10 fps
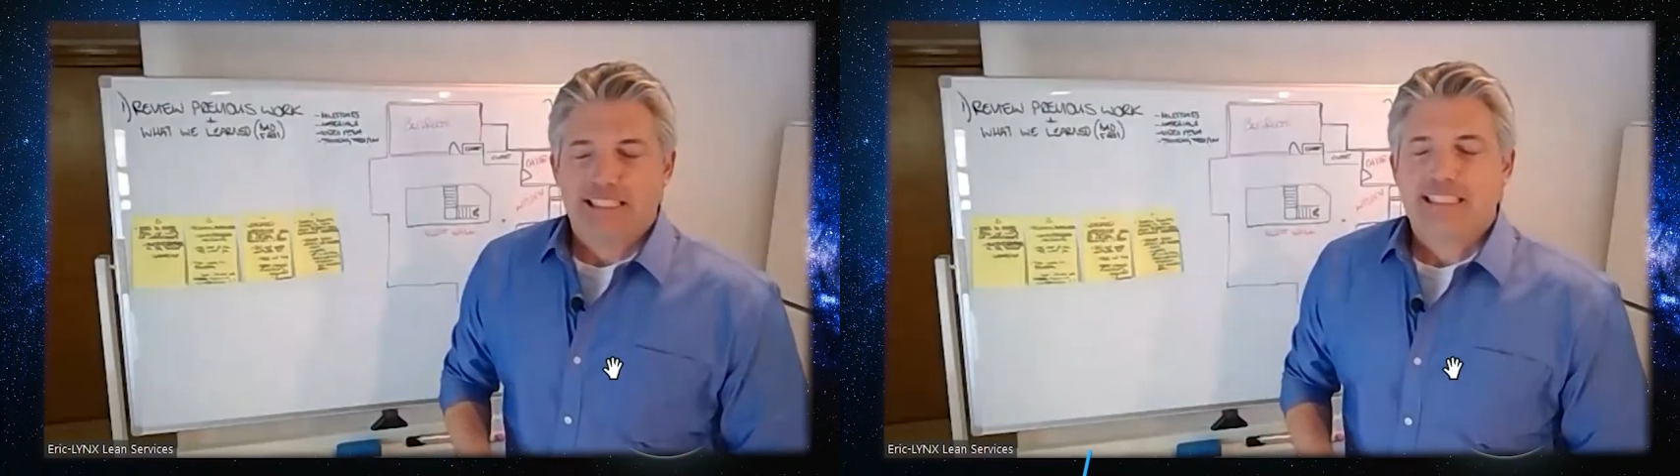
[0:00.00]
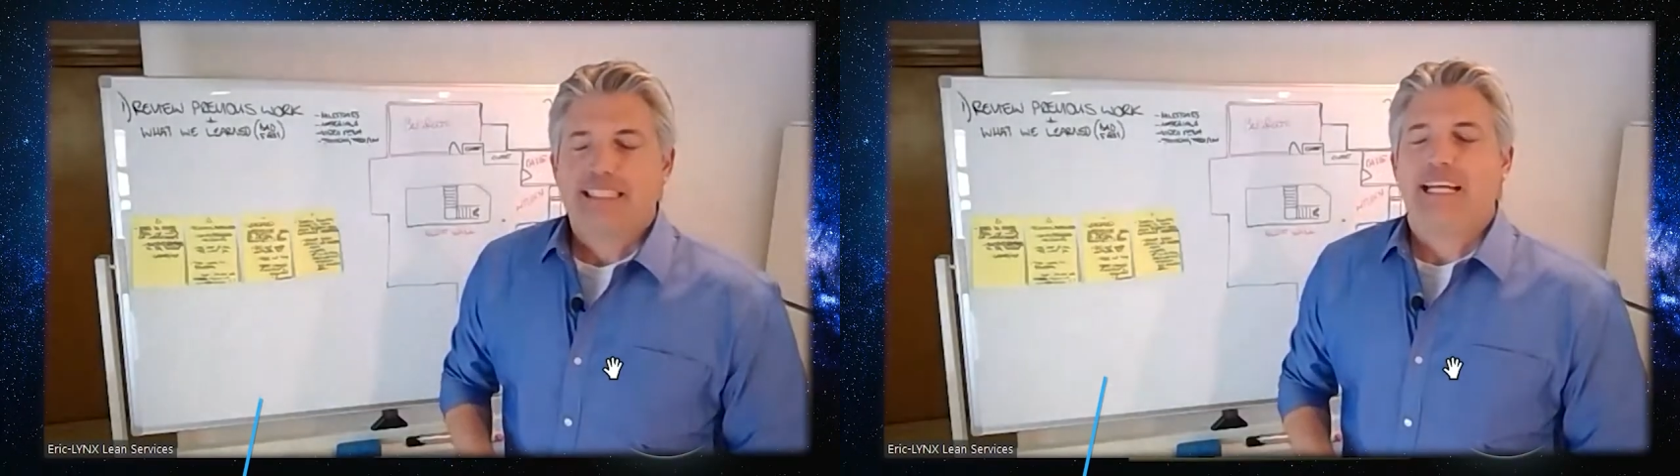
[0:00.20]

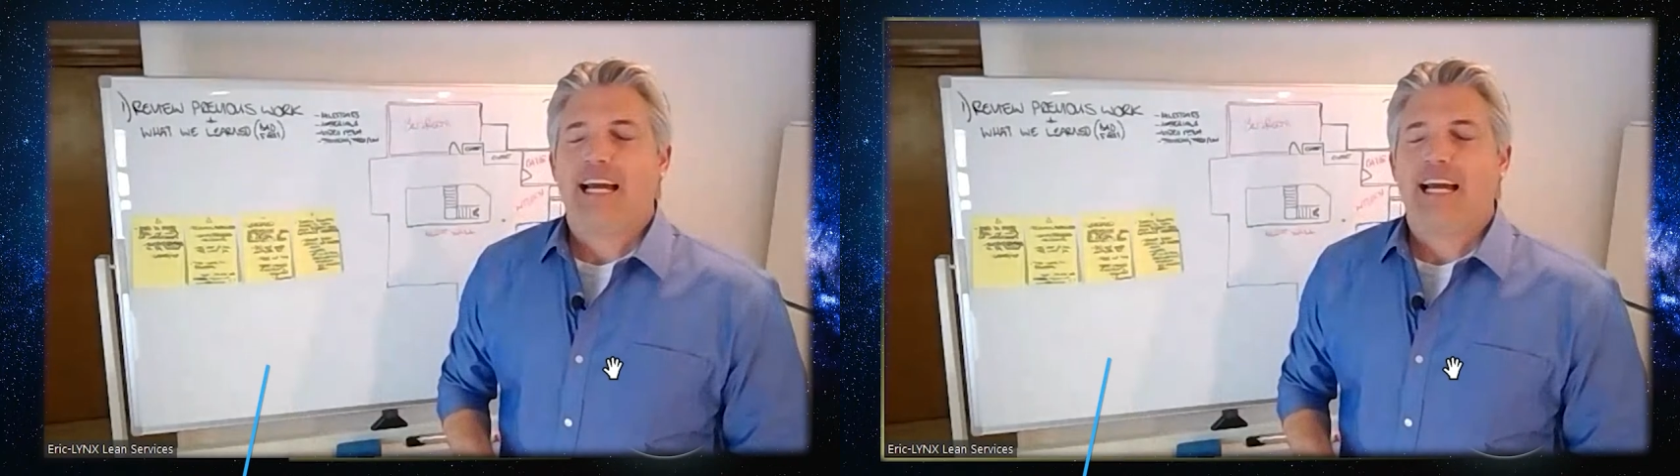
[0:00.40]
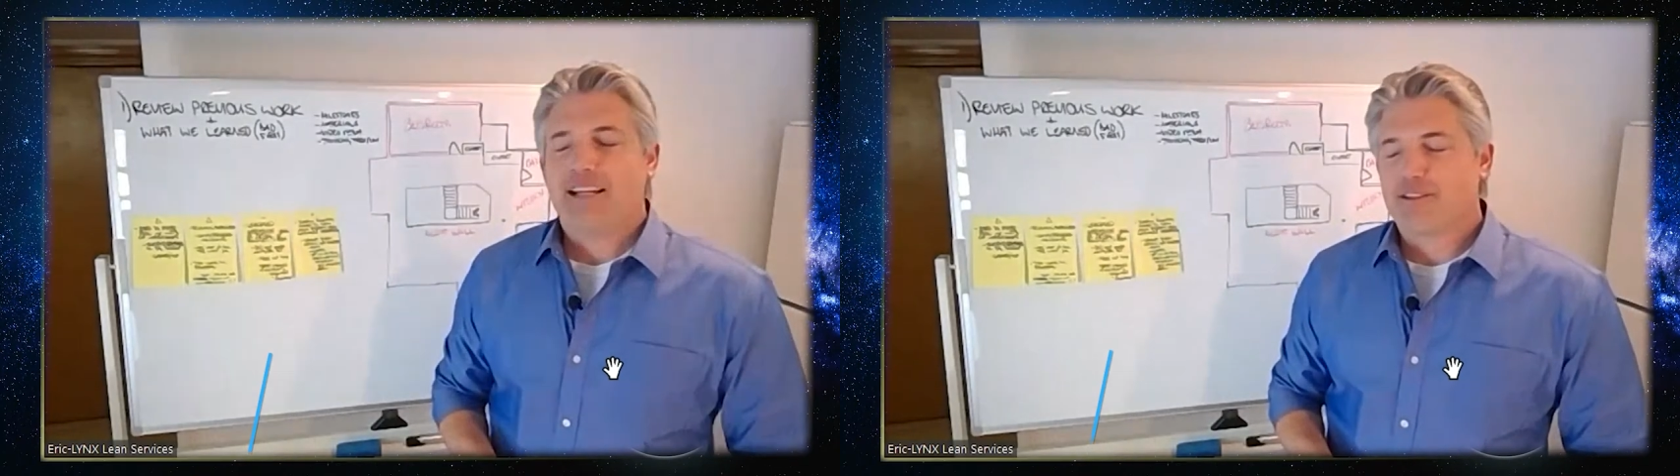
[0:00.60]

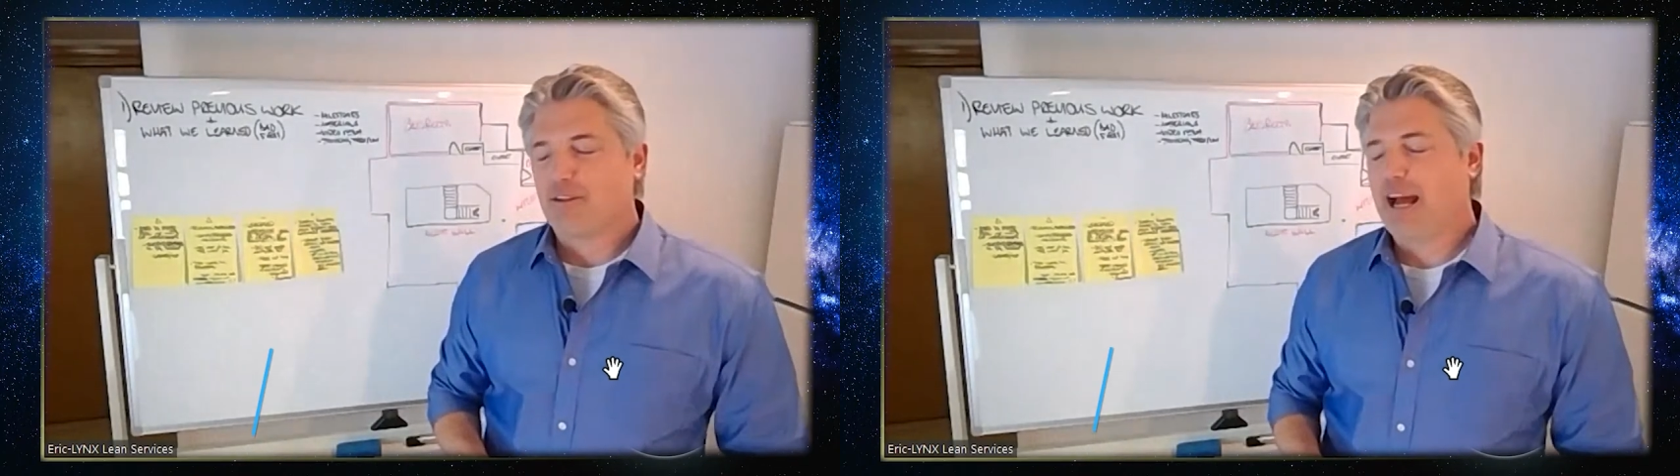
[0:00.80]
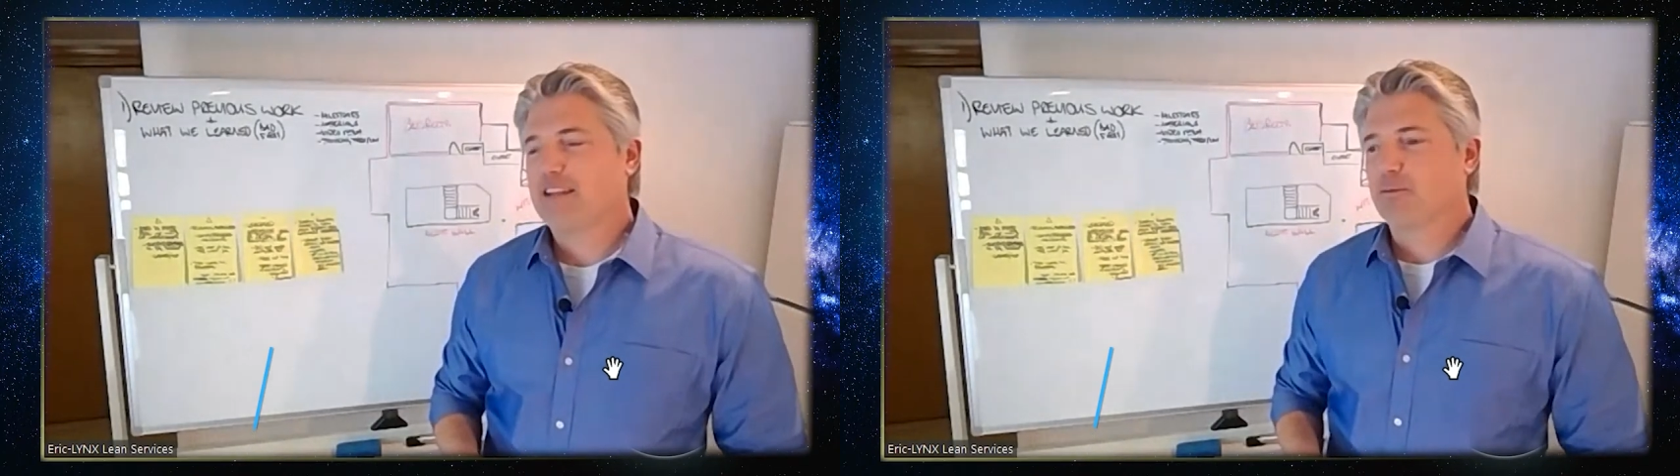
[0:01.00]
Yeah, so
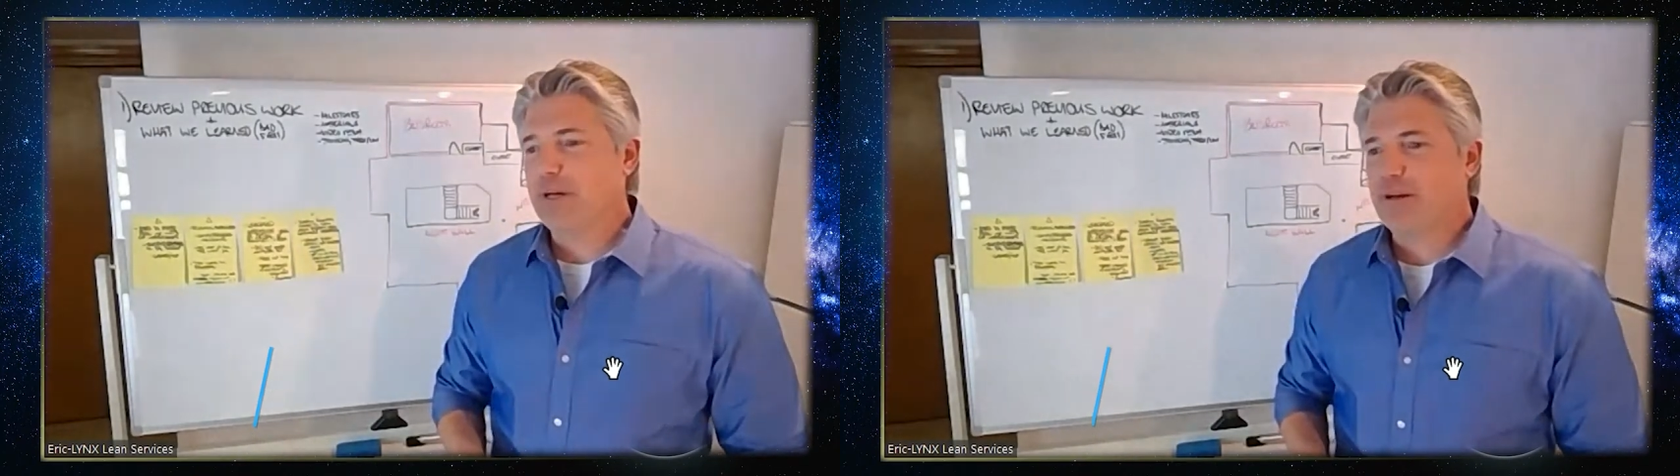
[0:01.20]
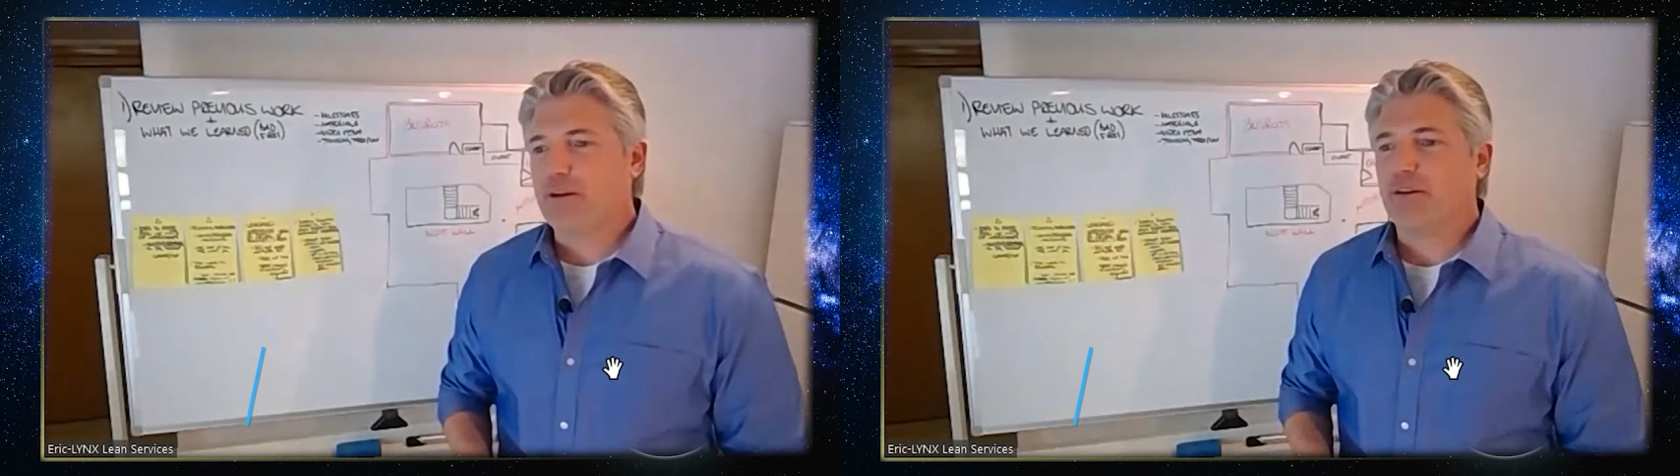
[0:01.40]
last week